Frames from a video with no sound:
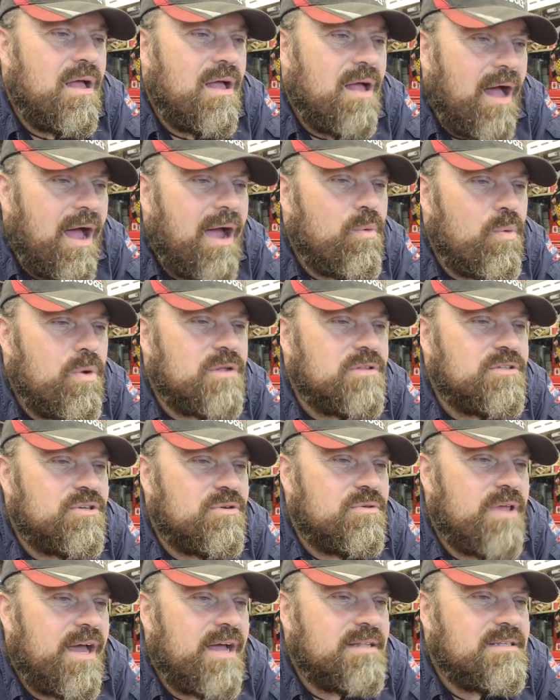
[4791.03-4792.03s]
I will
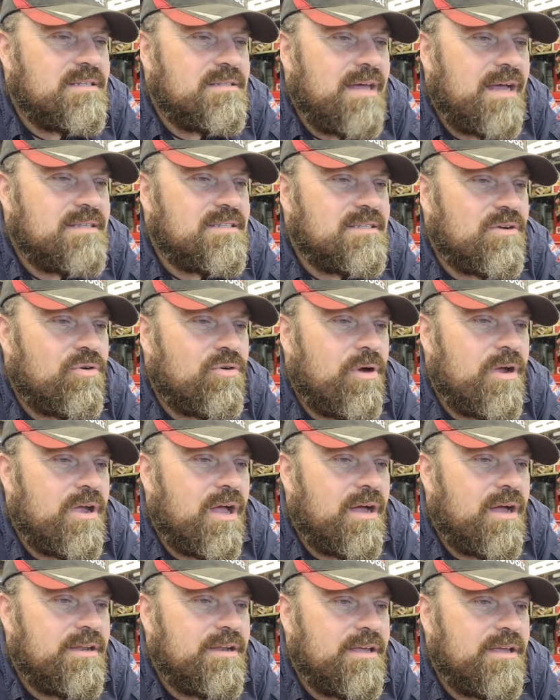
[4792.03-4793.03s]
do that. That's a great
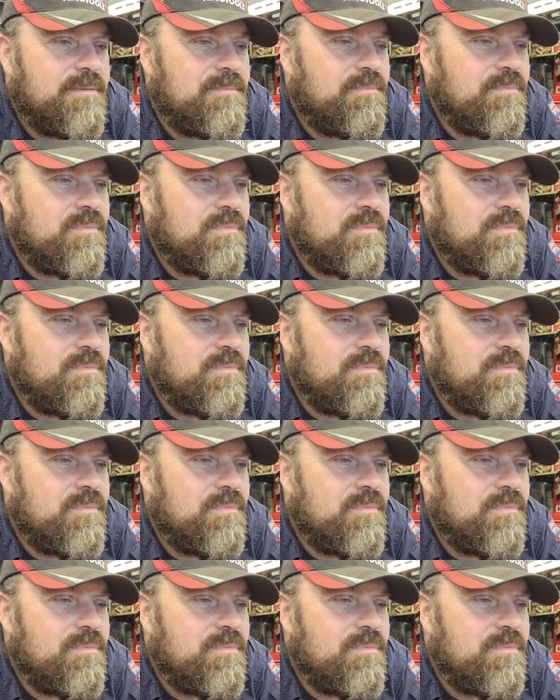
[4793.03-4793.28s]
idea.